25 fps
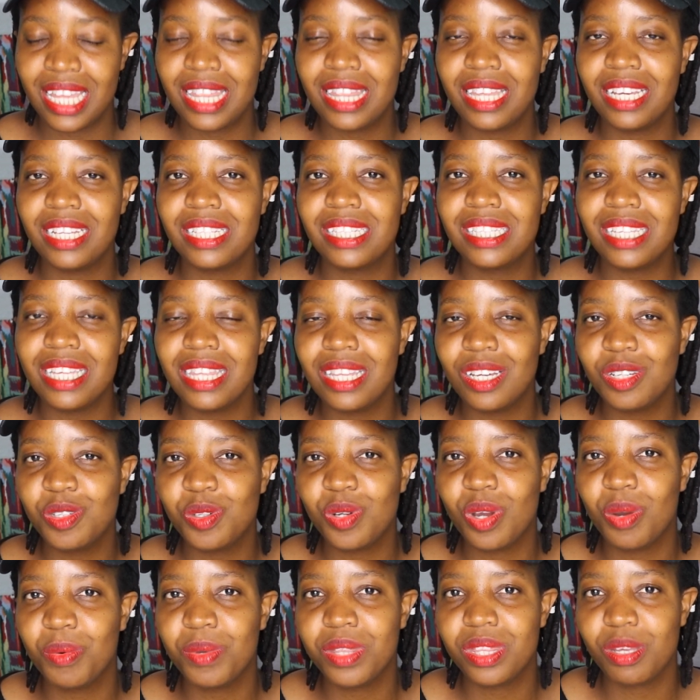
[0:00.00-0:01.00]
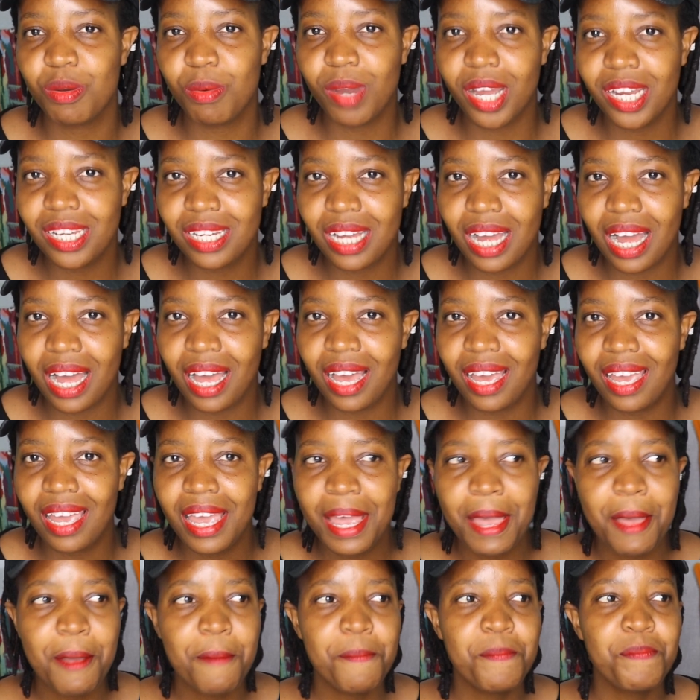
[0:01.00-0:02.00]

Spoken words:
And they see that you are with the white guy,